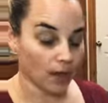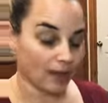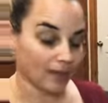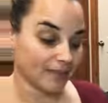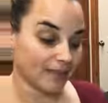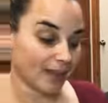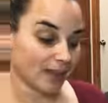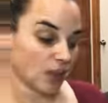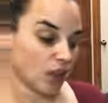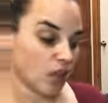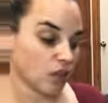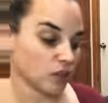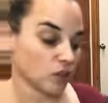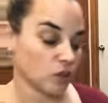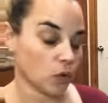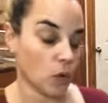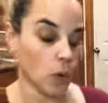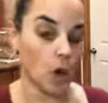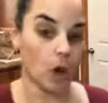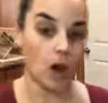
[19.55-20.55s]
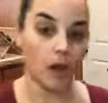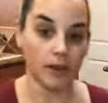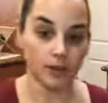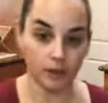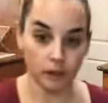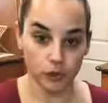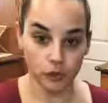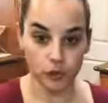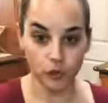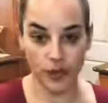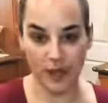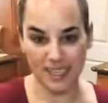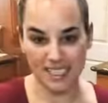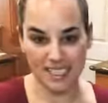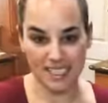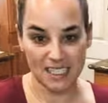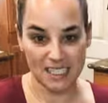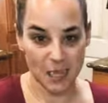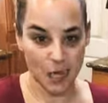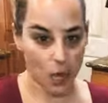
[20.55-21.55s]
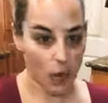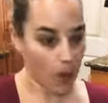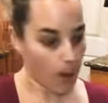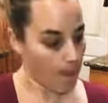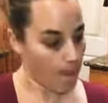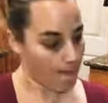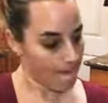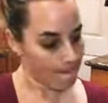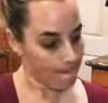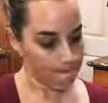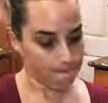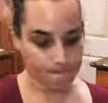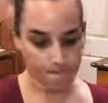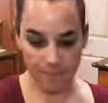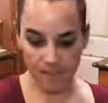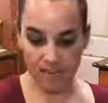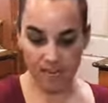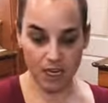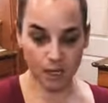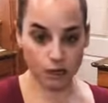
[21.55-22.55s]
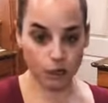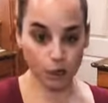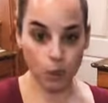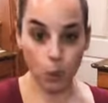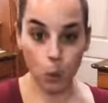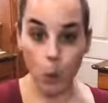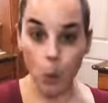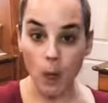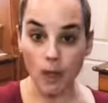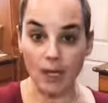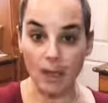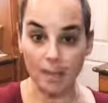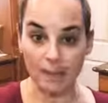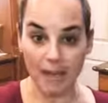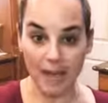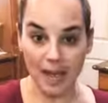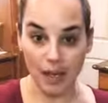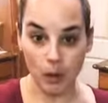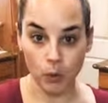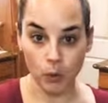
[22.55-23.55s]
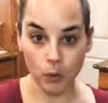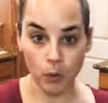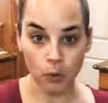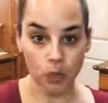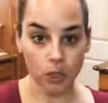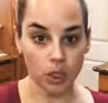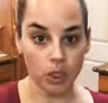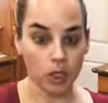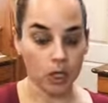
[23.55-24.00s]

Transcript: and in that Costco haul, I showed you guys this big 20-pound